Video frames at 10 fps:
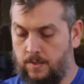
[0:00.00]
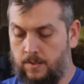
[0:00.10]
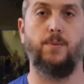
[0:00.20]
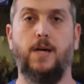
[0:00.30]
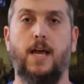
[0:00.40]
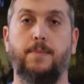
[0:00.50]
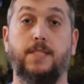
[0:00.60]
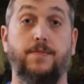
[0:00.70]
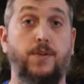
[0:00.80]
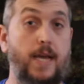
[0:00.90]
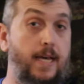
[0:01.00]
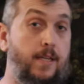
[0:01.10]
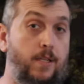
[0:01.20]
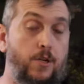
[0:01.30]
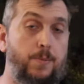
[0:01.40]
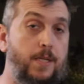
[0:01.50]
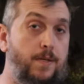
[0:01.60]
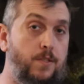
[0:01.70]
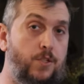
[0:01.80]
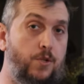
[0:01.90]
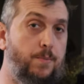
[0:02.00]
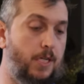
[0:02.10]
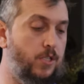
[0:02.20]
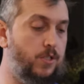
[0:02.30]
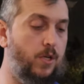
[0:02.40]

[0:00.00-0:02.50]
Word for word: Now what happens if you add a little bit too much